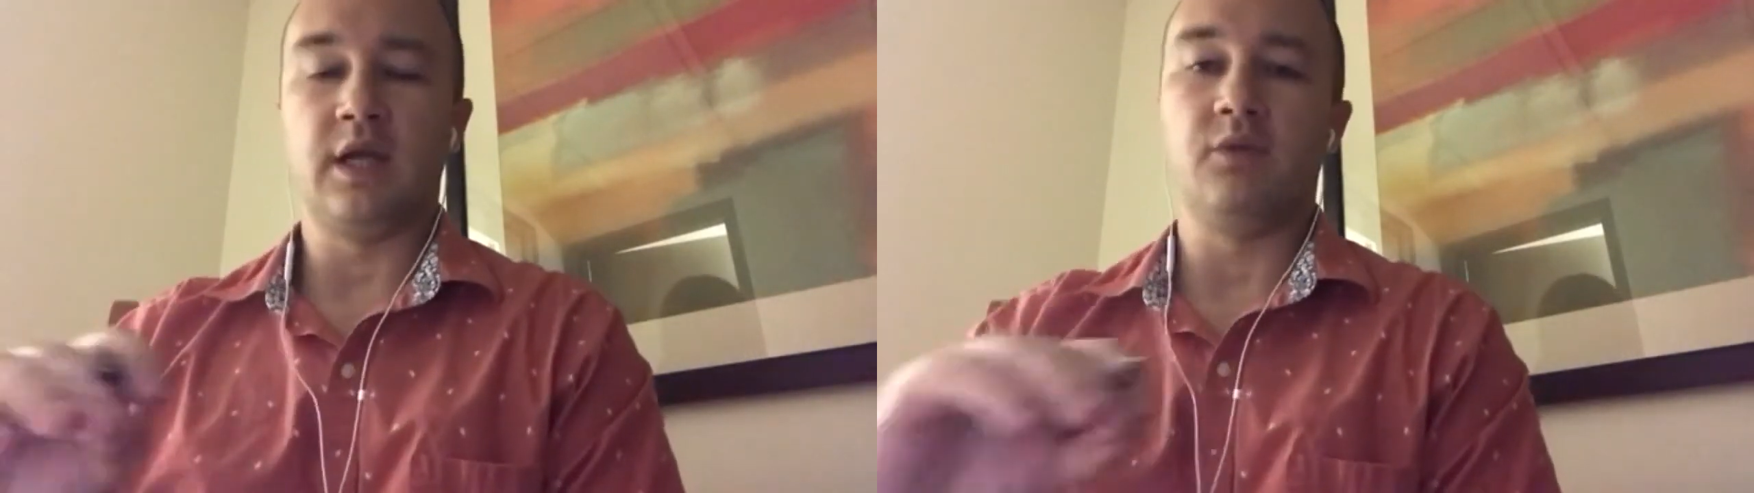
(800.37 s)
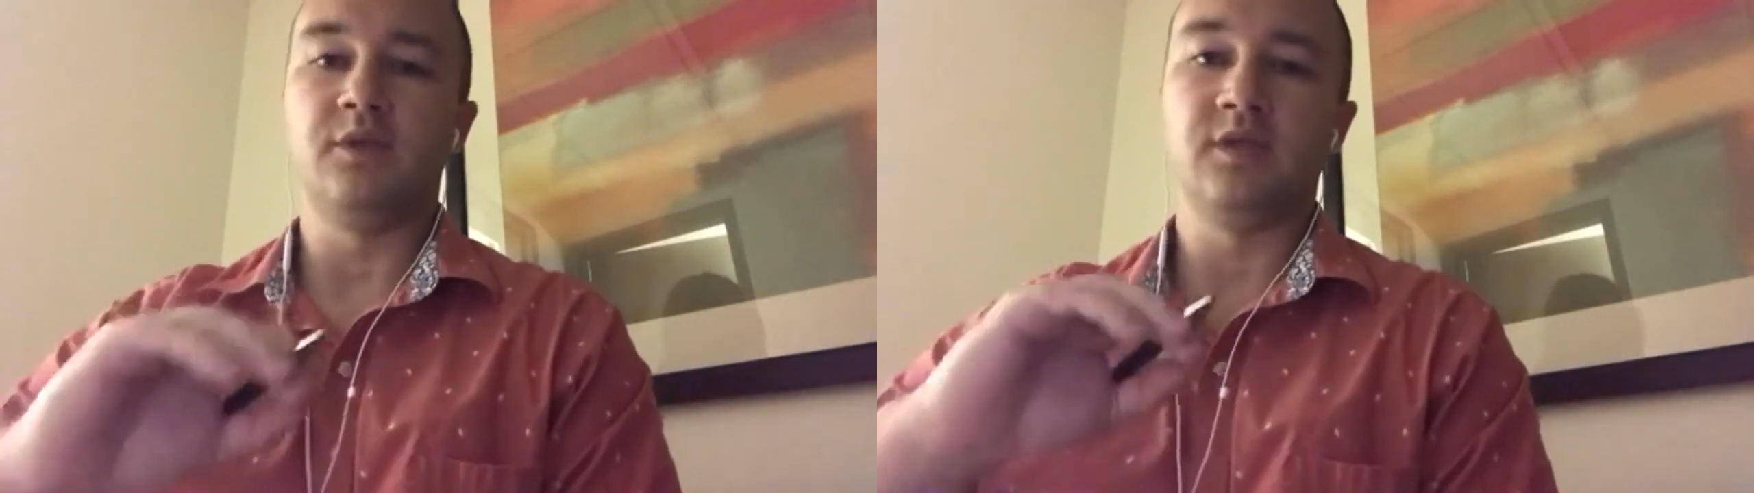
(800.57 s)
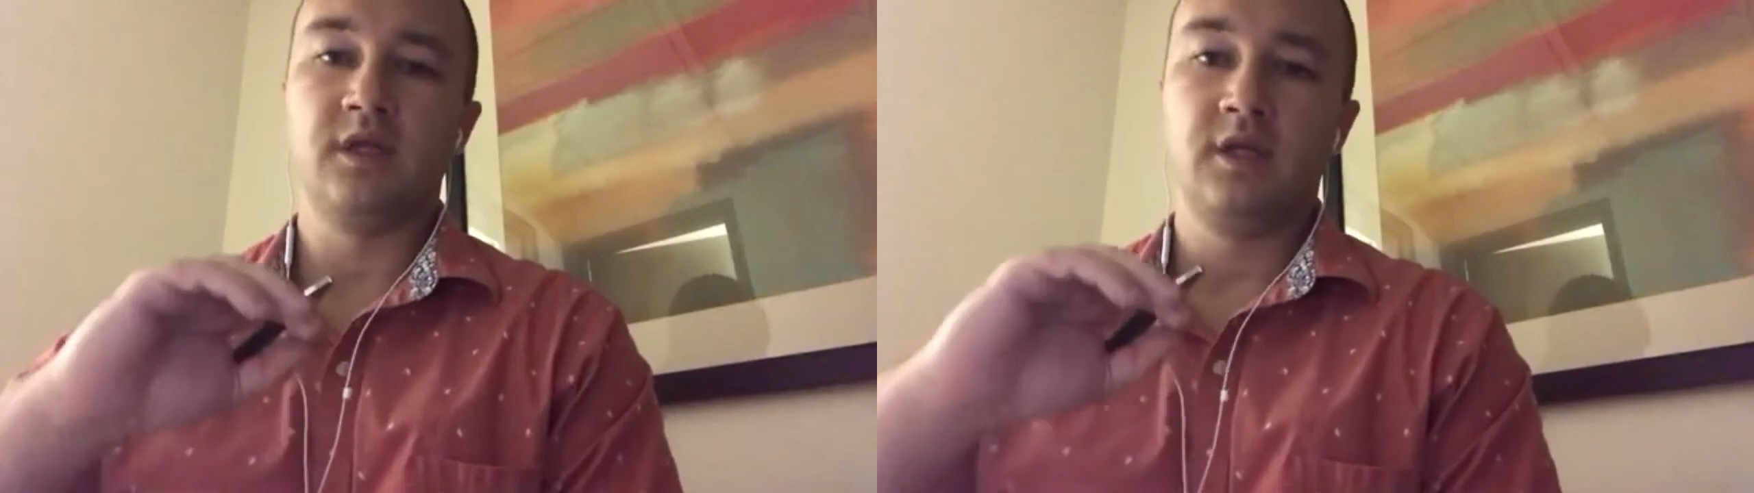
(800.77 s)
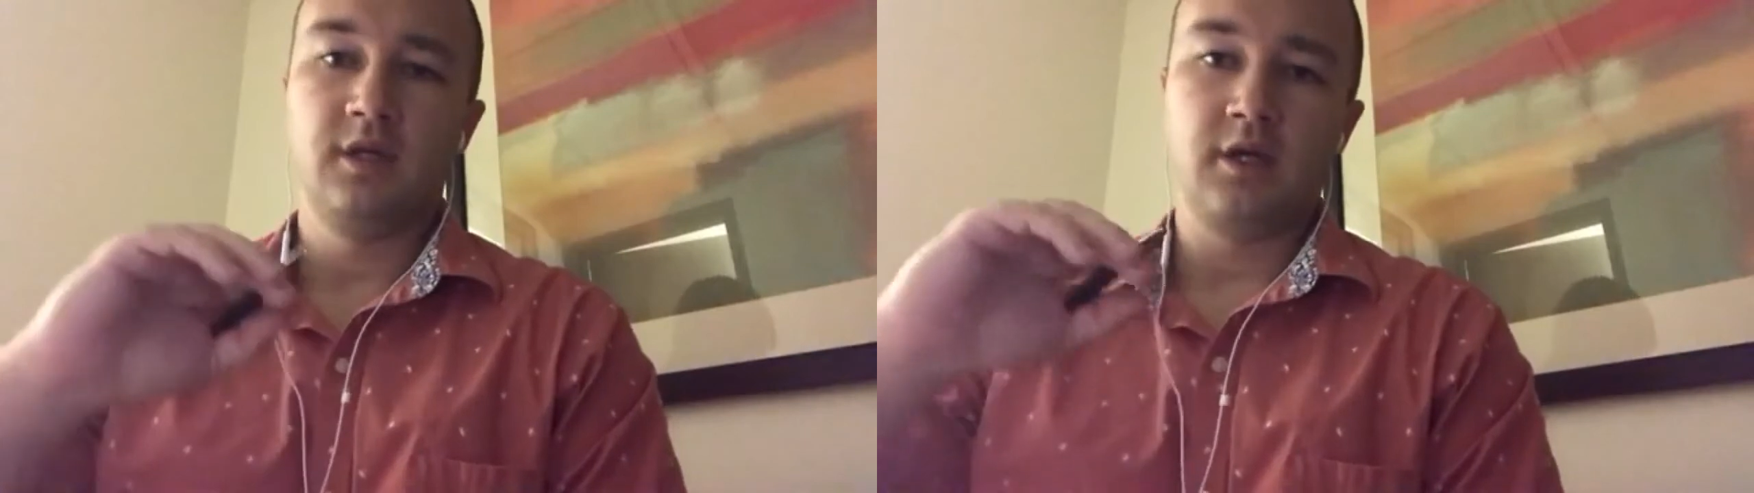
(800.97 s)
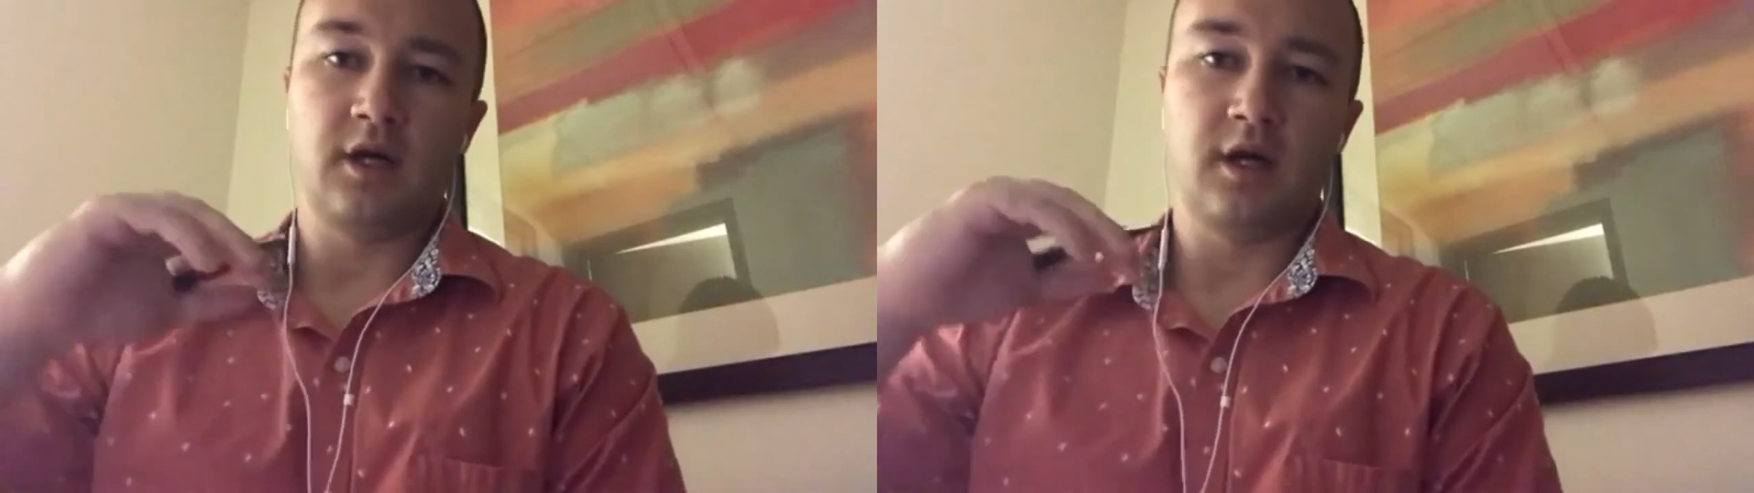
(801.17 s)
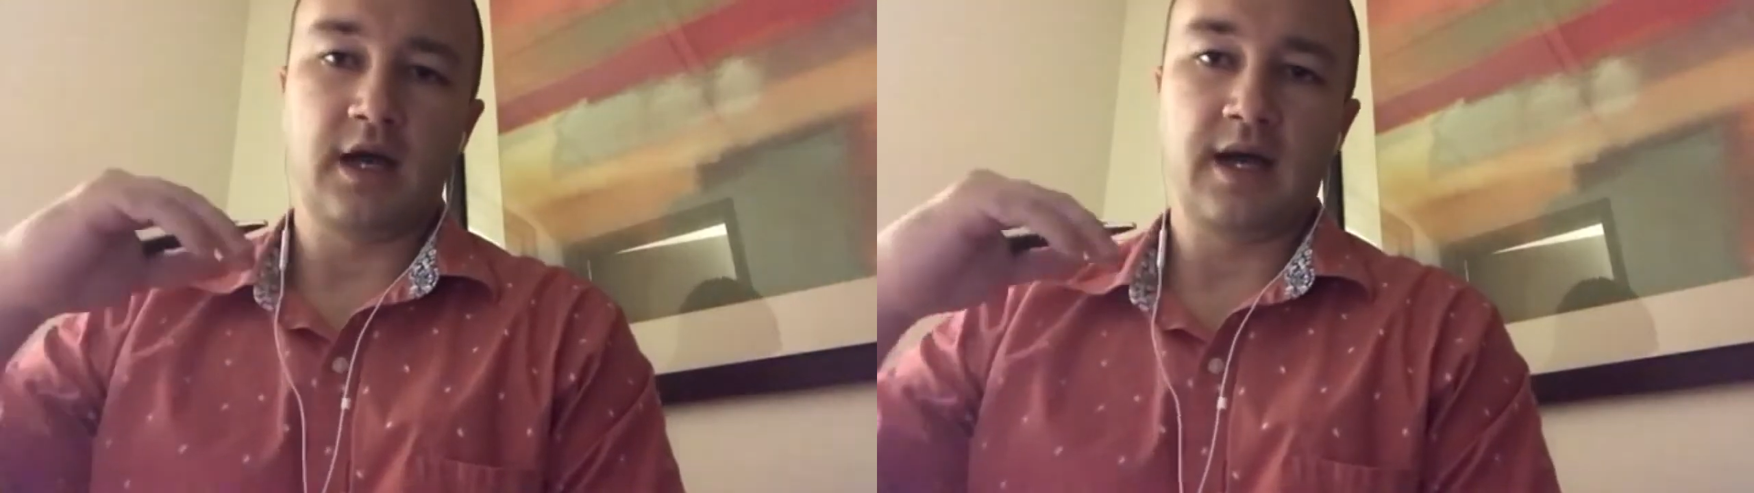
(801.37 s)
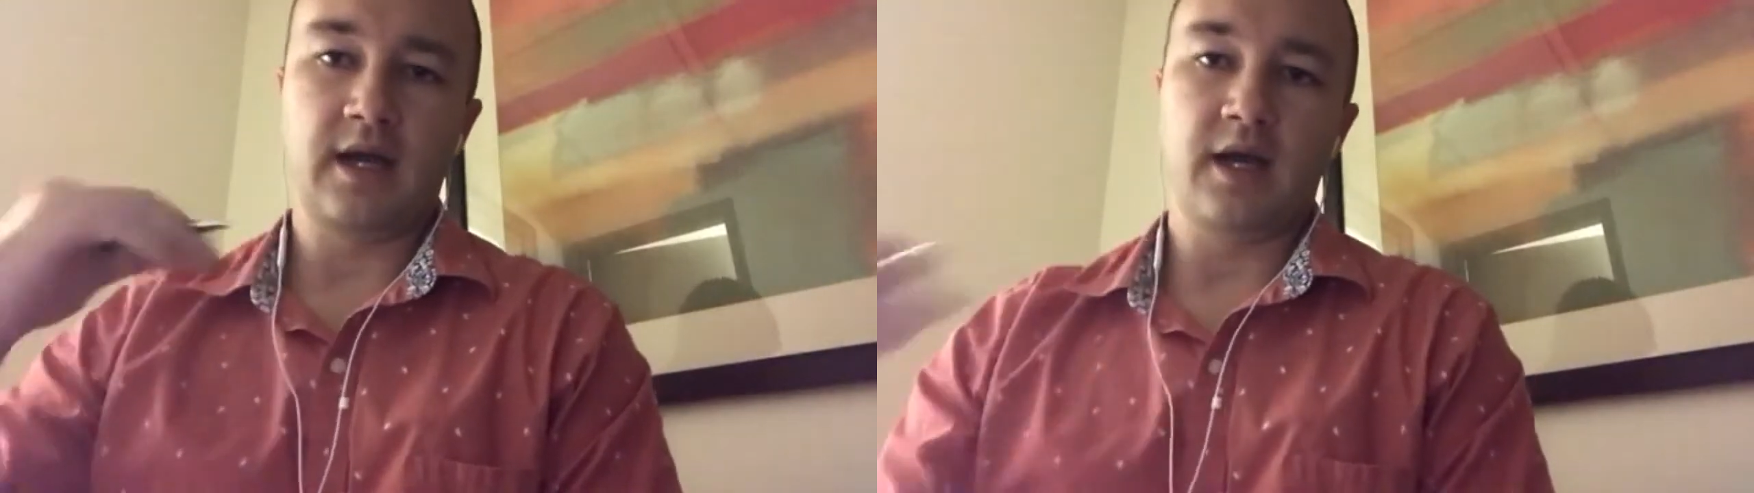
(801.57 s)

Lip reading: I had